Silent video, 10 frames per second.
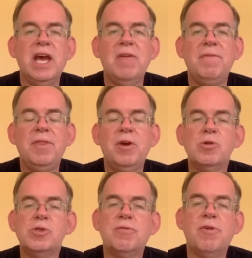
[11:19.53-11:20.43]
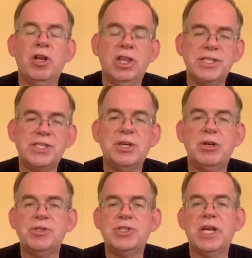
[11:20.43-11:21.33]
those of our
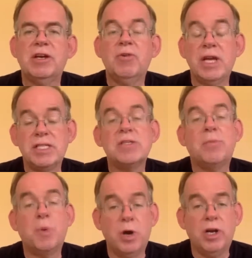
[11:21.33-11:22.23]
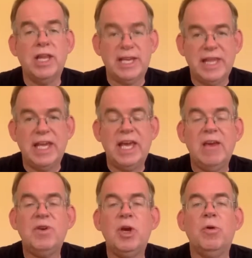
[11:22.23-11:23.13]
listeners great support like they
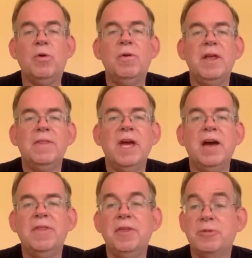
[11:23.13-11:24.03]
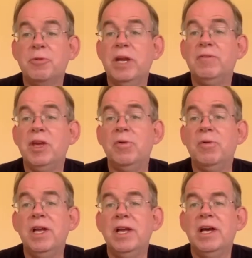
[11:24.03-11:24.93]
gave you, the three of you.
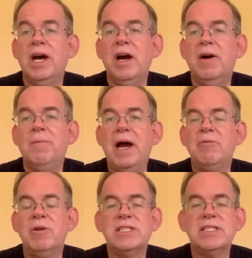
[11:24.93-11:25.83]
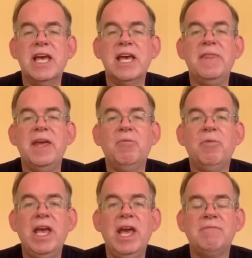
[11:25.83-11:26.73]
I would say that
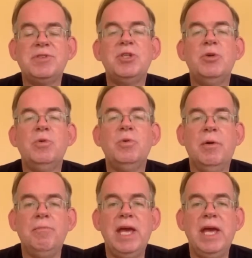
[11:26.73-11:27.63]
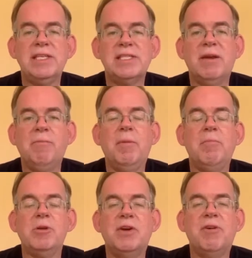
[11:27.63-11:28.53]
we have two amazing
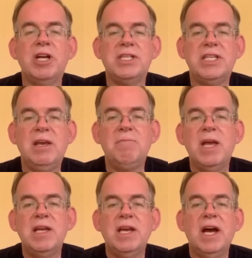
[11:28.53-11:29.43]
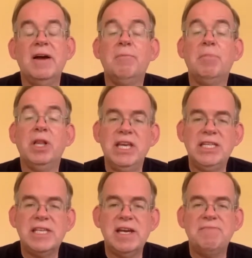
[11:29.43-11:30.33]
members of our team,
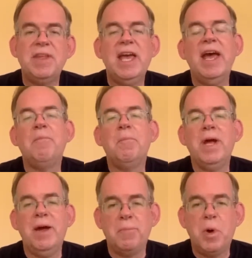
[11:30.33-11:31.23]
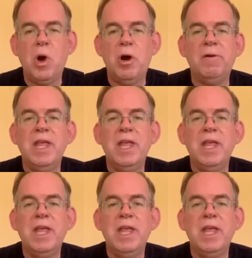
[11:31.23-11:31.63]
Belita and Paul,